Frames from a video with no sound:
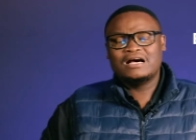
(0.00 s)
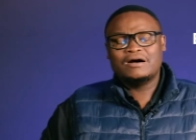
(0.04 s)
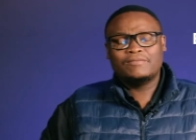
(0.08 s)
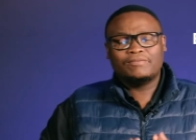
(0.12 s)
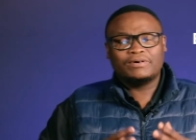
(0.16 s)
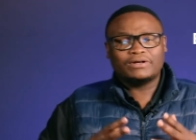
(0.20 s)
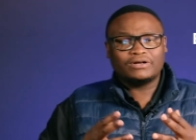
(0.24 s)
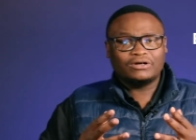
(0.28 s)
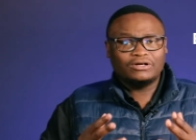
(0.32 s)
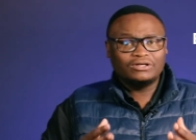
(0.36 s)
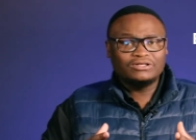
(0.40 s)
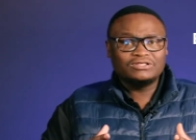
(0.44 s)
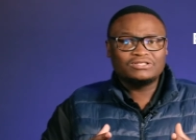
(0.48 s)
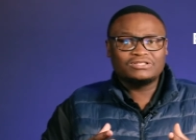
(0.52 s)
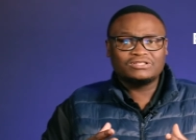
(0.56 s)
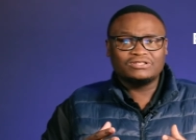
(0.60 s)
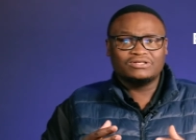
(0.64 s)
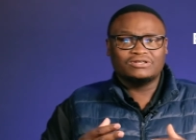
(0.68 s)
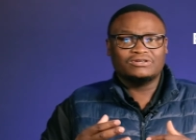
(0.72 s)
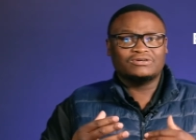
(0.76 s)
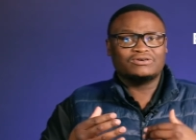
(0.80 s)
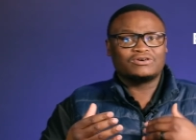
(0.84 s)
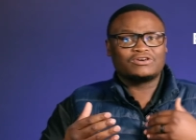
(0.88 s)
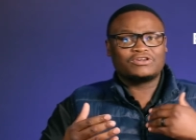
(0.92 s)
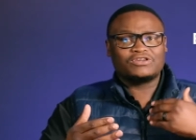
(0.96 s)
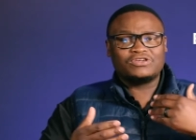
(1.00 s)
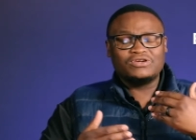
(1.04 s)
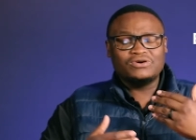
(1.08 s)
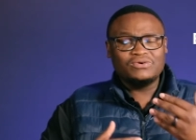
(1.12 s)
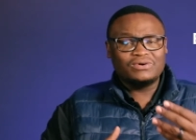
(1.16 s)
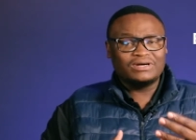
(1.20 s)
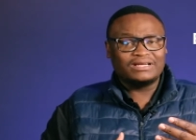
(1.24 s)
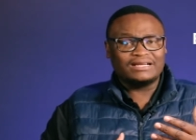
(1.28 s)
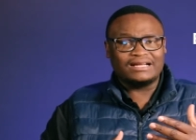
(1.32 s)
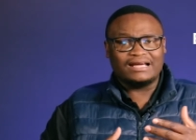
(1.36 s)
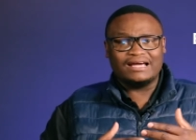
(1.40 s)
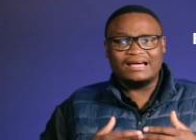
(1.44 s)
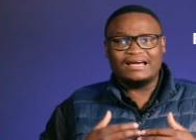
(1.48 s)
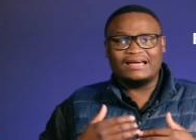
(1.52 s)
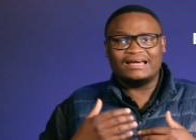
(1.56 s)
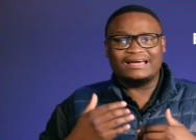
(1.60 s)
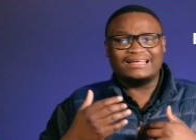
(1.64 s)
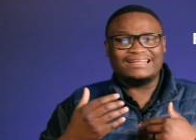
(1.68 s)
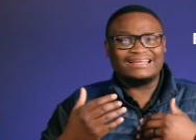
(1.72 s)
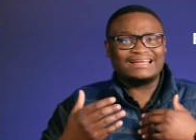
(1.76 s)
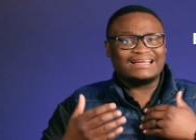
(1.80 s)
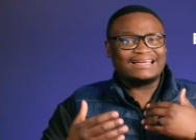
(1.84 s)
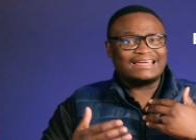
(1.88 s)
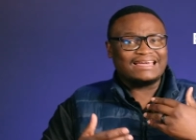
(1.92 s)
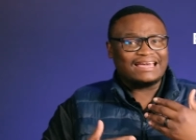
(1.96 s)
but also Q and A
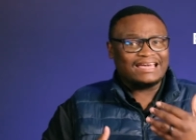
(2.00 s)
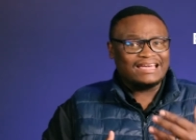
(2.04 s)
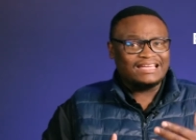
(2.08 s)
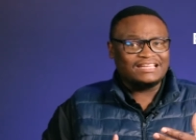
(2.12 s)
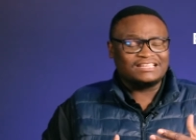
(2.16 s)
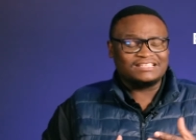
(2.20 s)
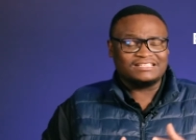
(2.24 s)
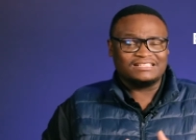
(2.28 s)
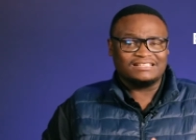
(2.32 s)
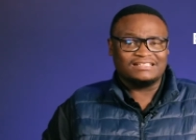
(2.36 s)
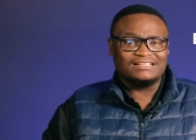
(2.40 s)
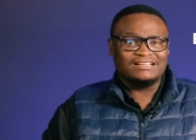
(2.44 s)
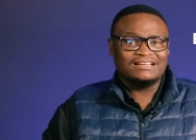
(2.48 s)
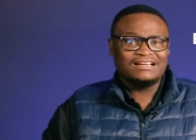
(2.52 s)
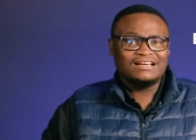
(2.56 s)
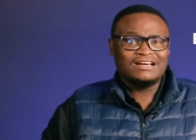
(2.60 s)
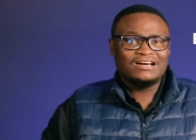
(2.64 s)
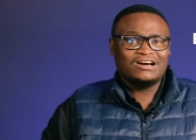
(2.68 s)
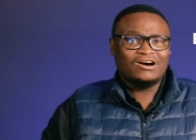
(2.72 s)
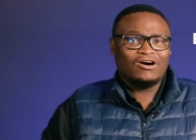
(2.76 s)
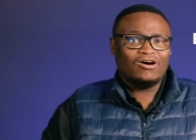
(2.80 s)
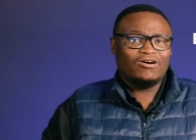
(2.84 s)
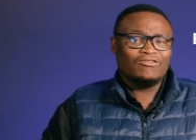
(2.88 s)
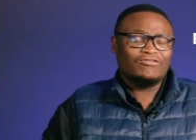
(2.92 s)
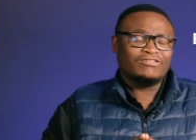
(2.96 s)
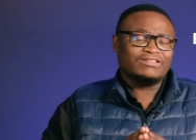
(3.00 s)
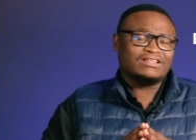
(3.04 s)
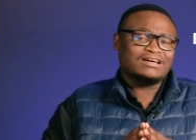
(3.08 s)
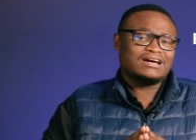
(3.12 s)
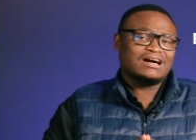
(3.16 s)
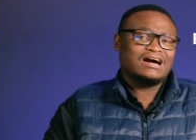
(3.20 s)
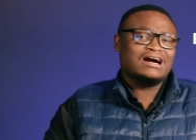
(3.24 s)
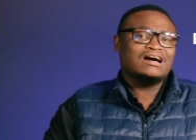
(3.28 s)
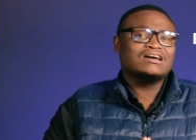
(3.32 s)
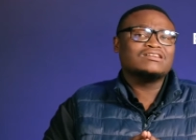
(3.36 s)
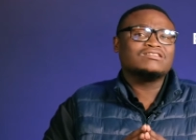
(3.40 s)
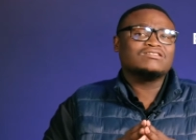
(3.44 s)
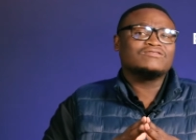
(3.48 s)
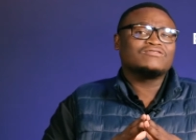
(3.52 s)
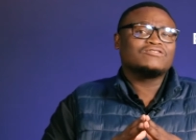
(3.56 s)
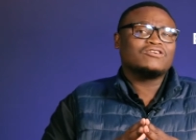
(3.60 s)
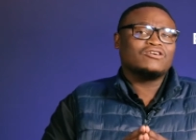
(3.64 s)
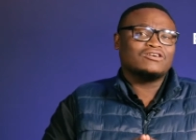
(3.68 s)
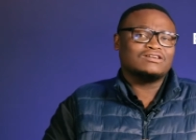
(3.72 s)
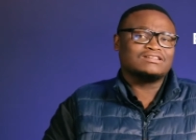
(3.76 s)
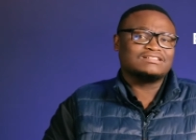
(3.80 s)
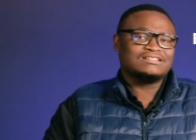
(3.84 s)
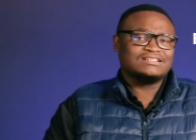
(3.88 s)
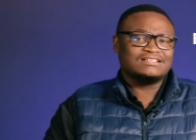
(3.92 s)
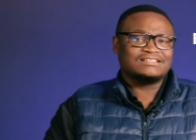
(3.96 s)
and engaging over the kind of
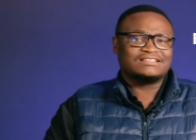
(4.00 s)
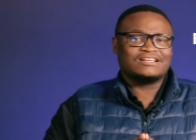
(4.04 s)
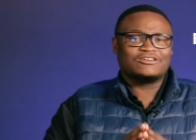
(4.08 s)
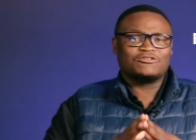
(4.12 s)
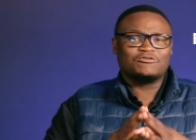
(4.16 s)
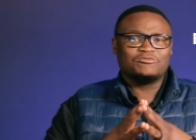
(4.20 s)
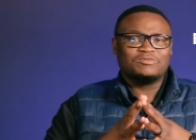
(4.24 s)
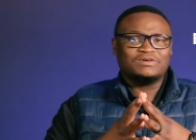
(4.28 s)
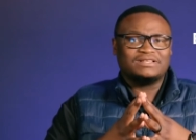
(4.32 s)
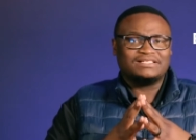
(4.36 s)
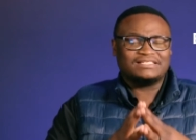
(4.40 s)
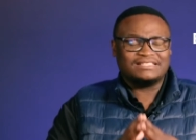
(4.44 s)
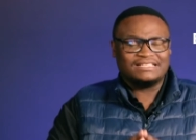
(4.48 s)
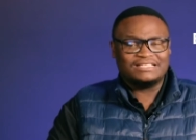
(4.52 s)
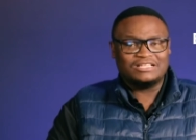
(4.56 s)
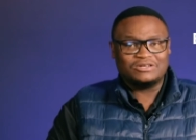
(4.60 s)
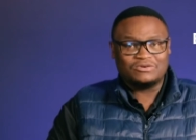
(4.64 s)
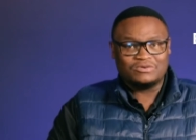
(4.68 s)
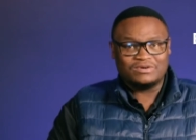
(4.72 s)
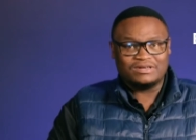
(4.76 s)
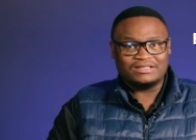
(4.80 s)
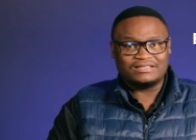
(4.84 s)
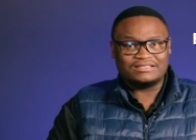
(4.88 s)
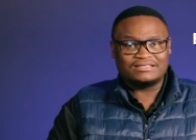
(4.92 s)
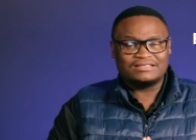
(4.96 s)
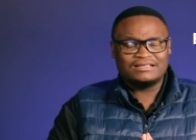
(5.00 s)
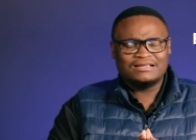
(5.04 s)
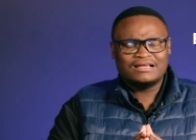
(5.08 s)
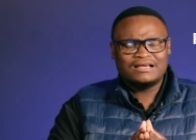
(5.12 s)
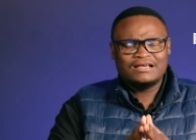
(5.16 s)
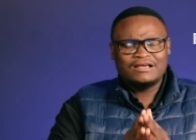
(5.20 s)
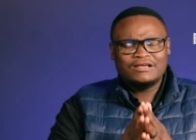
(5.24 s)
content that we'll be dealing with.